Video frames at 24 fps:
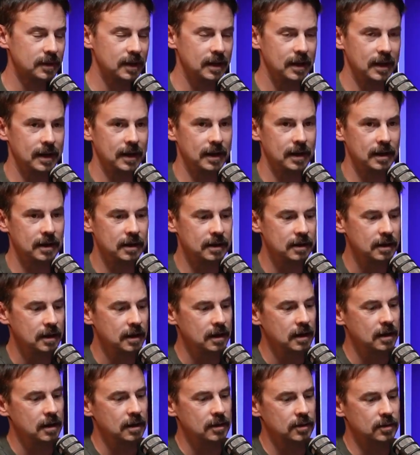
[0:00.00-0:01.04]
And
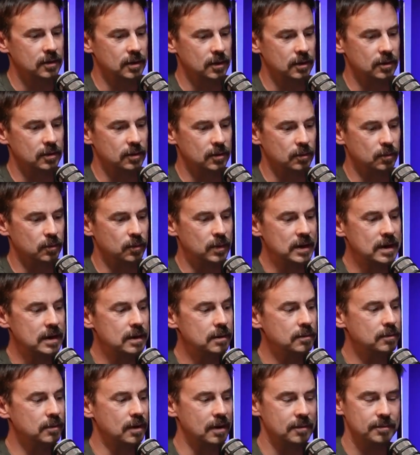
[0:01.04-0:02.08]

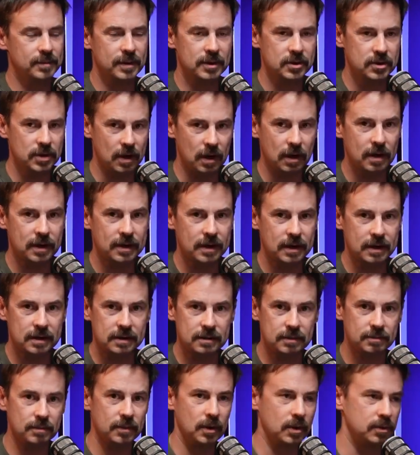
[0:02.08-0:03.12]
we have been talking,
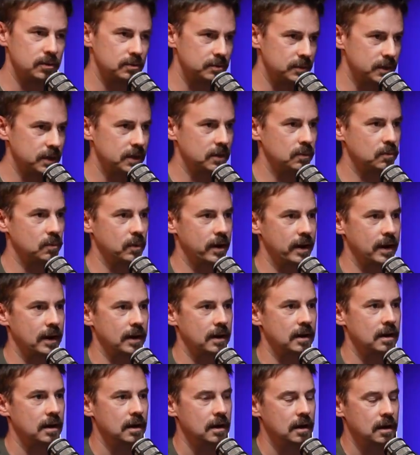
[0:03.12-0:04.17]
both me and
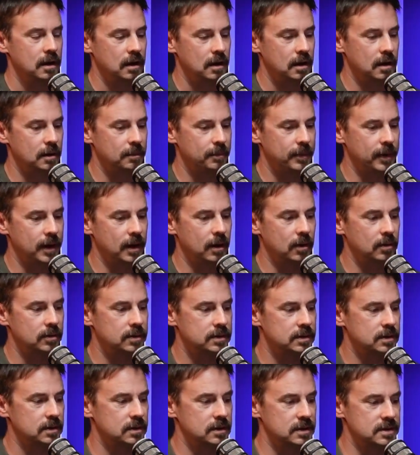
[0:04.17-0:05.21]
Wayne,
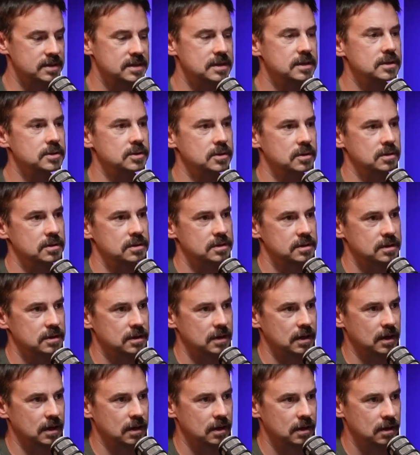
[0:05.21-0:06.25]
about the seniors
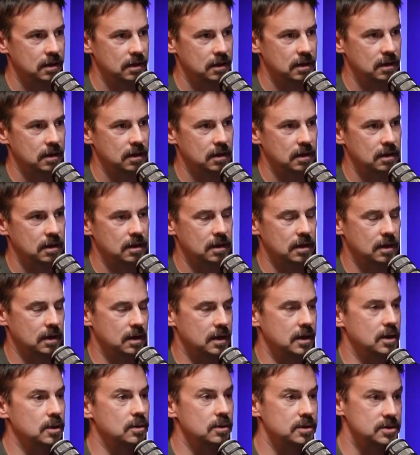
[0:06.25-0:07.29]
and
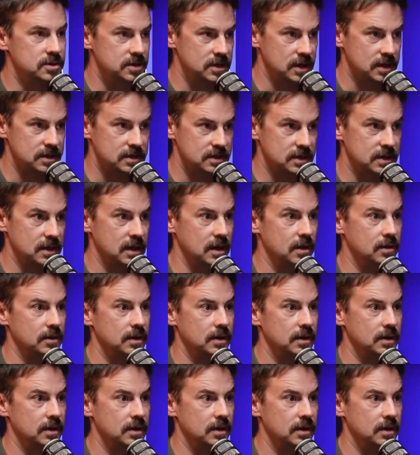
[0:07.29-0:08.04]
here in Shasta County,